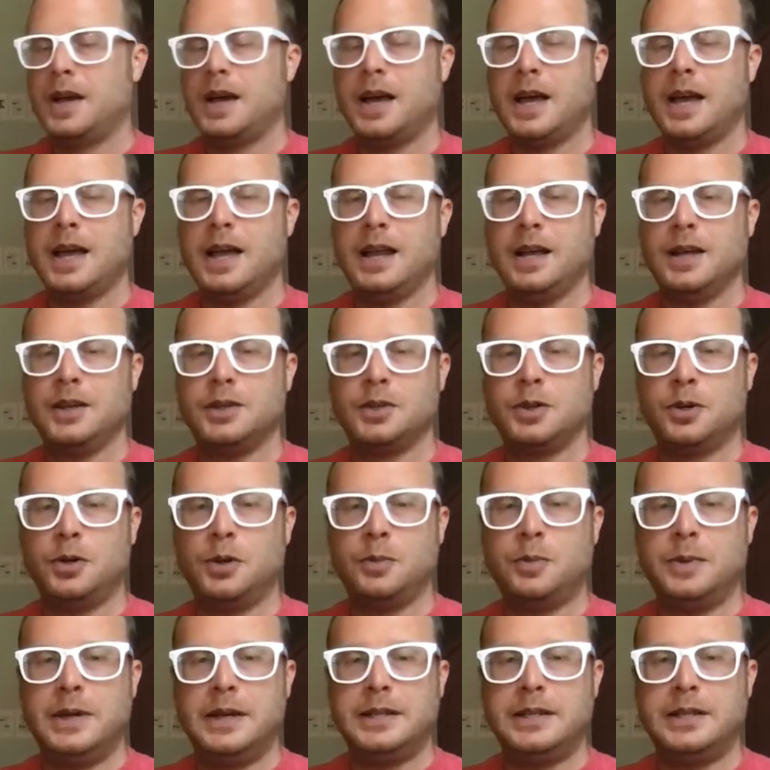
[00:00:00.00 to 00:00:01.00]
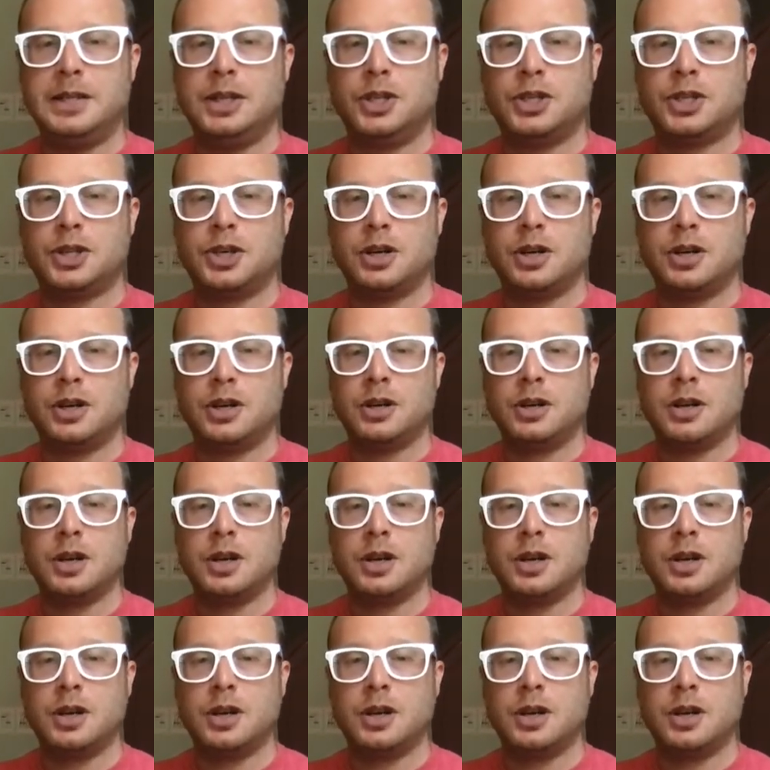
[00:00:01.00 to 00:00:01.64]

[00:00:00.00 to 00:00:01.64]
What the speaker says: And I told my teacher,